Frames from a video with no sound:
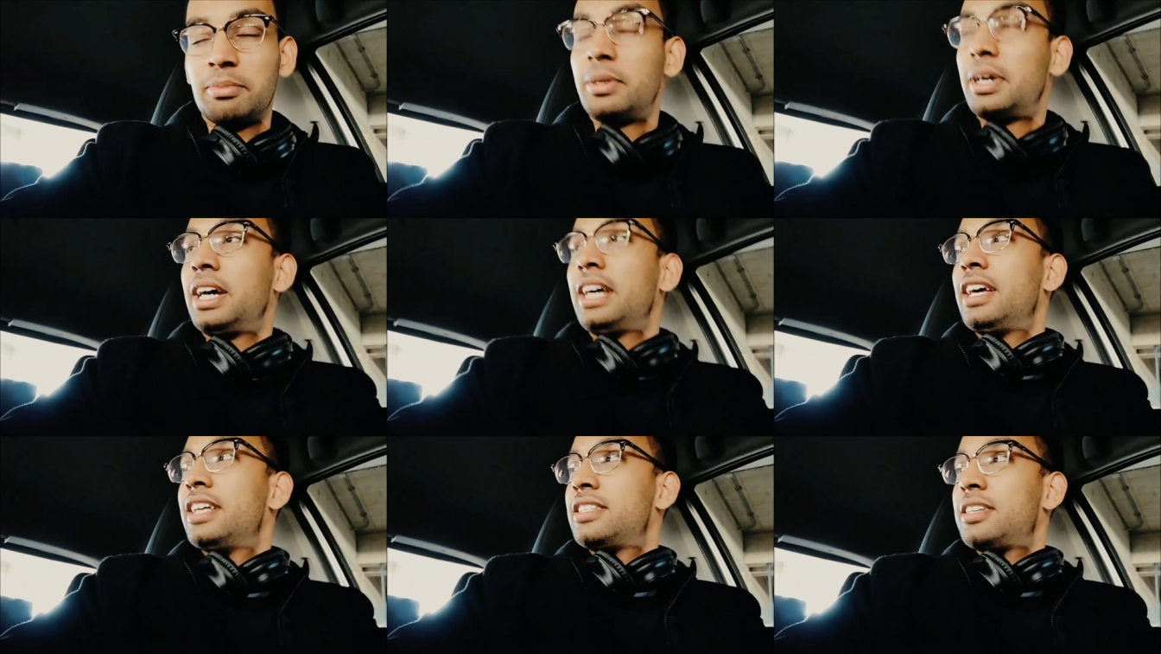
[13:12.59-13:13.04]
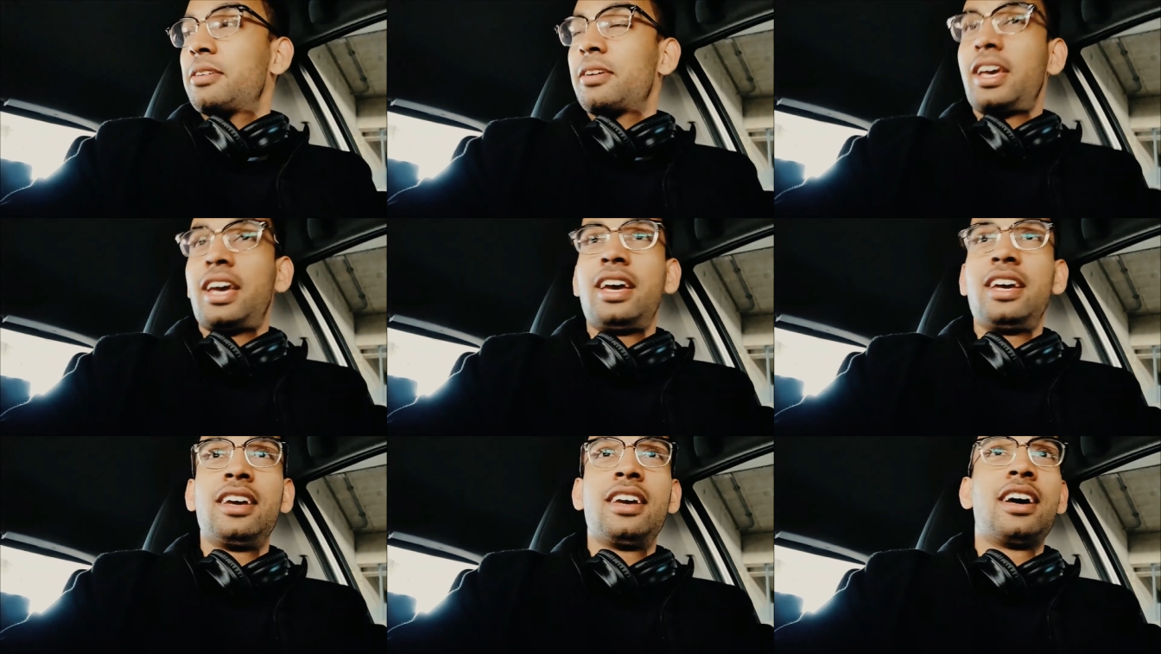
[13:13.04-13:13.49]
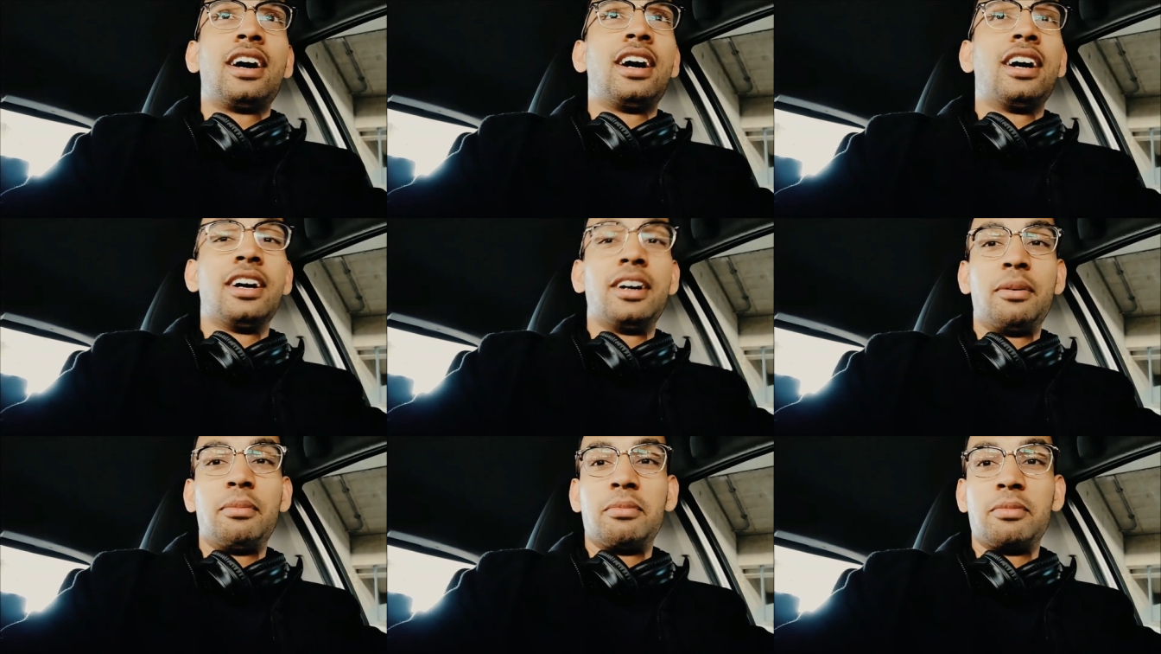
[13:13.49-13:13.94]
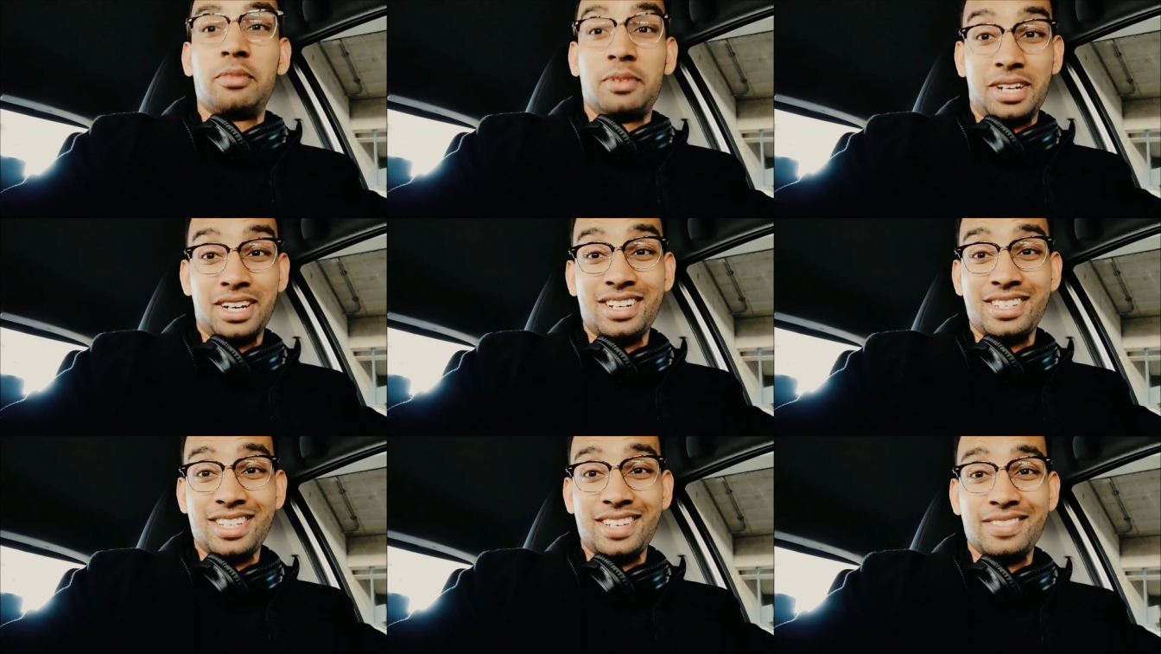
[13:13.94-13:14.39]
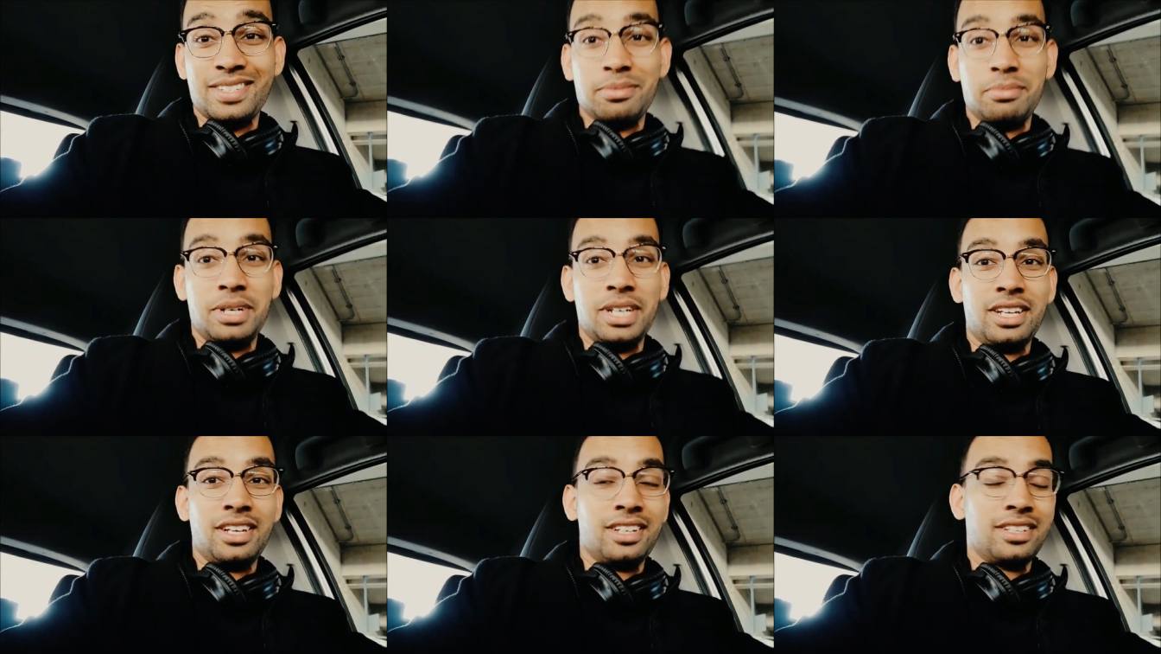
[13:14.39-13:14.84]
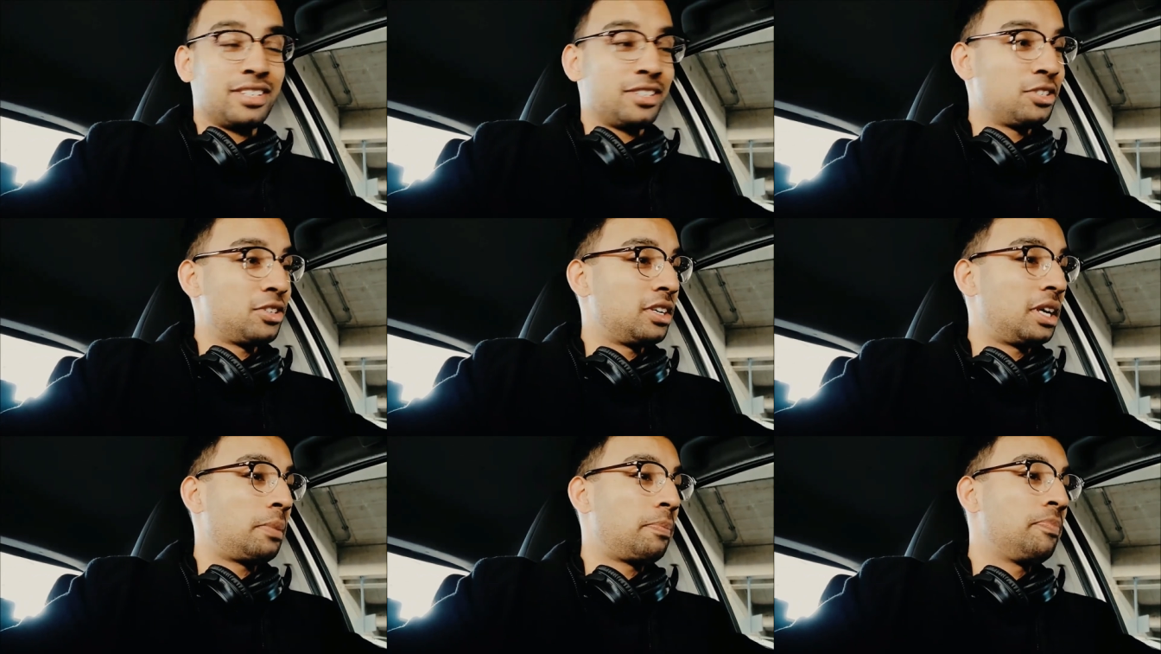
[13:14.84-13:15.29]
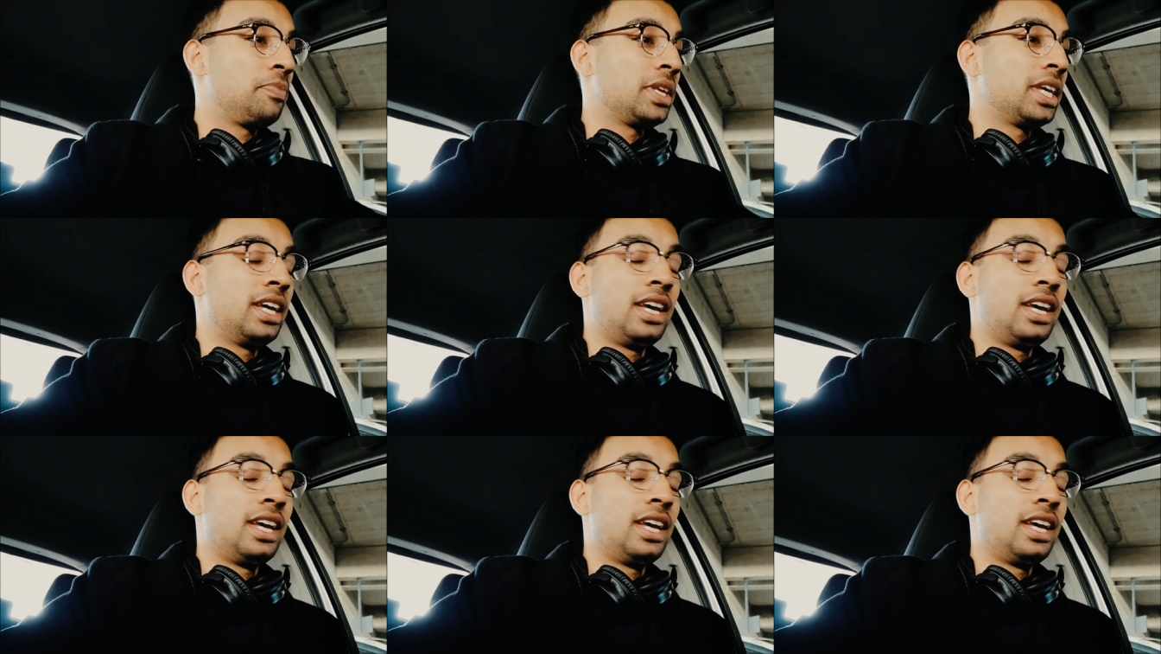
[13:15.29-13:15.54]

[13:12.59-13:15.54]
But it's okay. Um, we're gonna save some money on this trip.